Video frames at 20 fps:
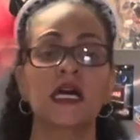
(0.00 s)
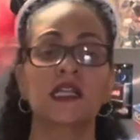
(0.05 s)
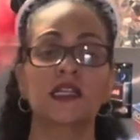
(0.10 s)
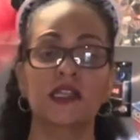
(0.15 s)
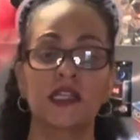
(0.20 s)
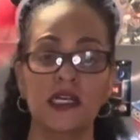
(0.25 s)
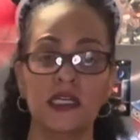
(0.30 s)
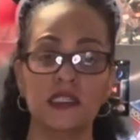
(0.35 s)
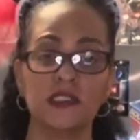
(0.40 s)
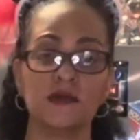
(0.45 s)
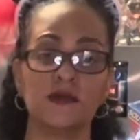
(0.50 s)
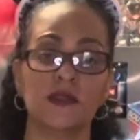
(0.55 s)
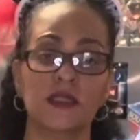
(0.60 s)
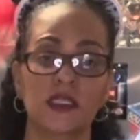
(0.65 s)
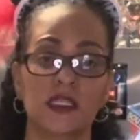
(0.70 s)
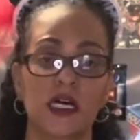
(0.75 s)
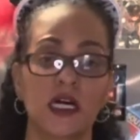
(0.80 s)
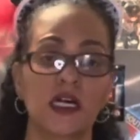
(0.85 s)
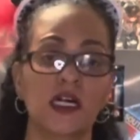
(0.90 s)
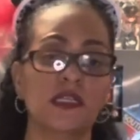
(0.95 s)
this one
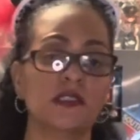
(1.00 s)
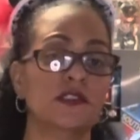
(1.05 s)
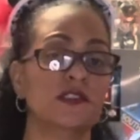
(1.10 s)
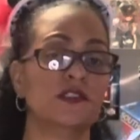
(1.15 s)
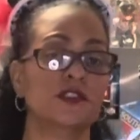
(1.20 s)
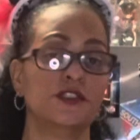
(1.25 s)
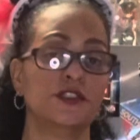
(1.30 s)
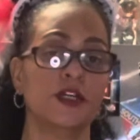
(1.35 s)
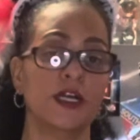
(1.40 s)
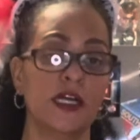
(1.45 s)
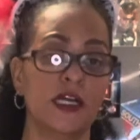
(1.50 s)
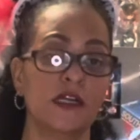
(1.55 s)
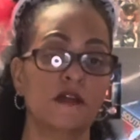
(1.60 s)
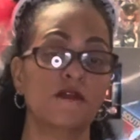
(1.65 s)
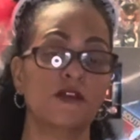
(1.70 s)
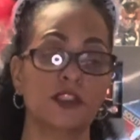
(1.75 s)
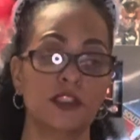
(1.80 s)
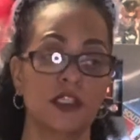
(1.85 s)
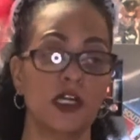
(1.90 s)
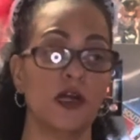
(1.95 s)
does the trick
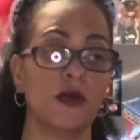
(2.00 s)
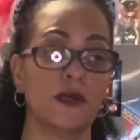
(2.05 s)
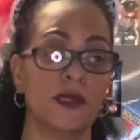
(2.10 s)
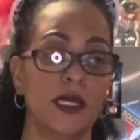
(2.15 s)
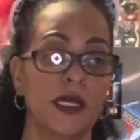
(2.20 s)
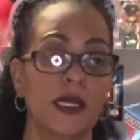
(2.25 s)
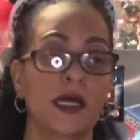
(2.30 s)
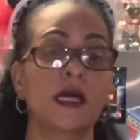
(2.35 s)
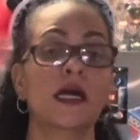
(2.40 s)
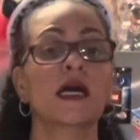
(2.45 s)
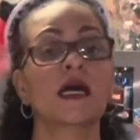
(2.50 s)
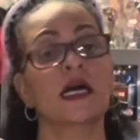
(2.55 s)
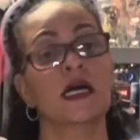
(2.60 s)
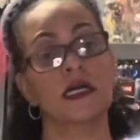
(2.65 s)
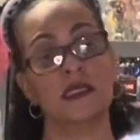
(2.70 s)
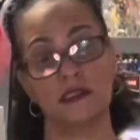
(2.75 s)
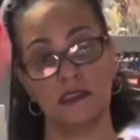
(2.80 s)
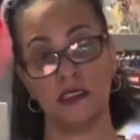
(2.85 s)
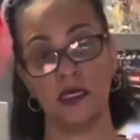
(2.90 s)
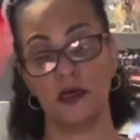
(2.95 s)
for turkey.
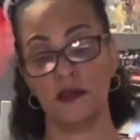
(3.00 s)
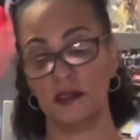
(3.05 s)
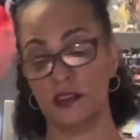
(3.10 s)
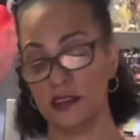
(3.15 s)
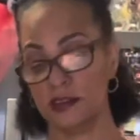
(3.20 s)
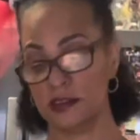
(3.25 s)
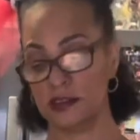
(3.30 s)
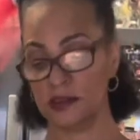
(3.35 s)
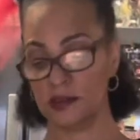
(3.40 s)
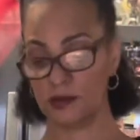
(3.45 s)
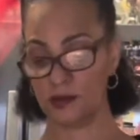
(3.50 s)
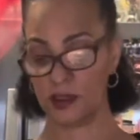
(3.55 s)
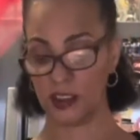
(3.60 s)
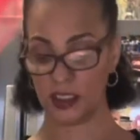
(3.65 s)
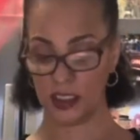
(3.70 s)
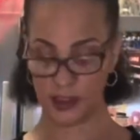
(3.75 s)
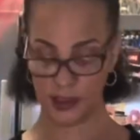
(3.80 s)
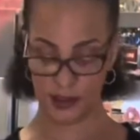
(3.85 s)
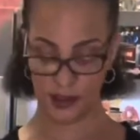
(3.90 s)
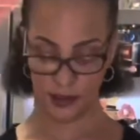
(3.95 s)
And so this is what
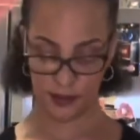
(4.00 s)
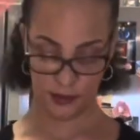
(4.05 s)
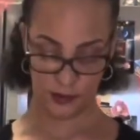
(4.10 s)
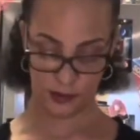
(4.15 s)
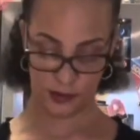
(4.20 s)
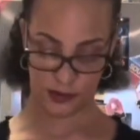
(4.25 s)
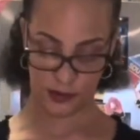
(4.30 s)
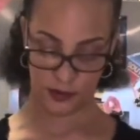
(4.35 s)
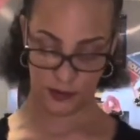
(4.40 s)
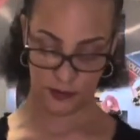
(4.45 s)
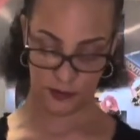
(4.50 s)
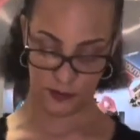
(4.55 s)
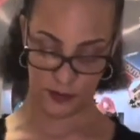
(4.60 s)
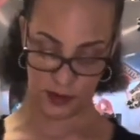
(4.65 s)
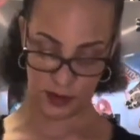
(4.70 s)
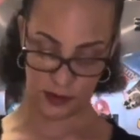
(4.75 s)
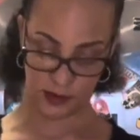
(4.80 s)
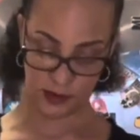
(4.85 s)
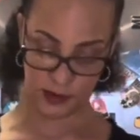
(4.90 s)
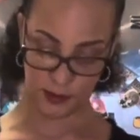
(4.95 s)
I use. So
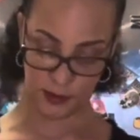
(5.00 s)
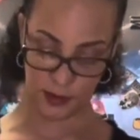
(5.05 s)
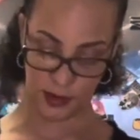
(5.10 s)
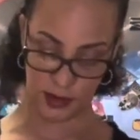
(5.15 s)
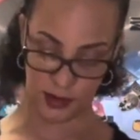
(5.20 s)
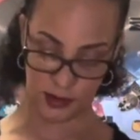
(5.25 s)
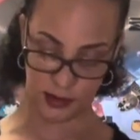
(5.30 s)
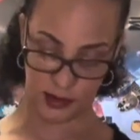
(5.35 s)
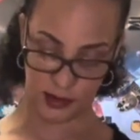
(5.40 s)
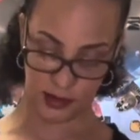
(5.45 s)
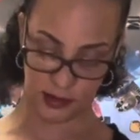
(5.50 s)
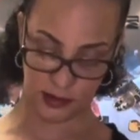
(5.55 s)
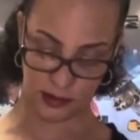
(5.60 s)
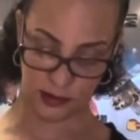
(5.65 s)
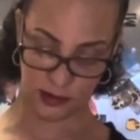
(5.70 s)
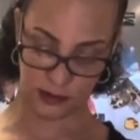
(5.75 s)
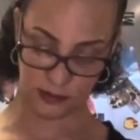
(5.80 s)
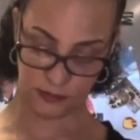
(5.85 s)
first I'm gonna just